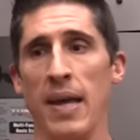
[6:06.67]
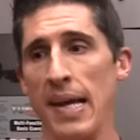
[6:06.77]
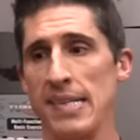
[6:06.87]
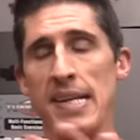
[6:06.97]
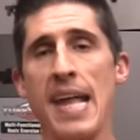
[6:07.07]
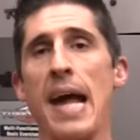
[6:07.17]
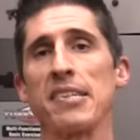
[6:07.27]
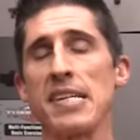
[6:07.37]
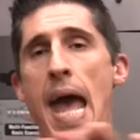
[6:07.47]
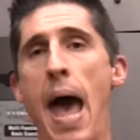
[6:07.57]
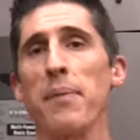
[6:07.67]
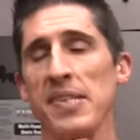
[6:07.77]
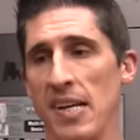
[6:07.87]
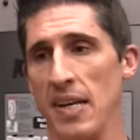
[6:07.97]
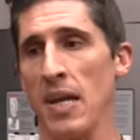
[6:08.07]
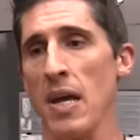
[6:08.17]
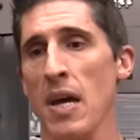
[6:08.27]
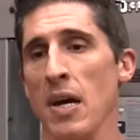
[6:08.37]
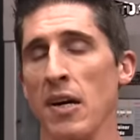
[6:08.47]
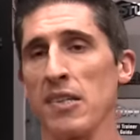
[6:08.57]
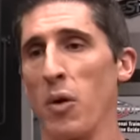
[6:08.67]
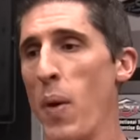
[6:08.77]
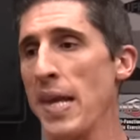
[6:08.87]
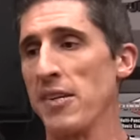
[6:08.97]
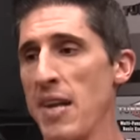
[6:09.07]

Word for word: It's, it's actually absent because the weights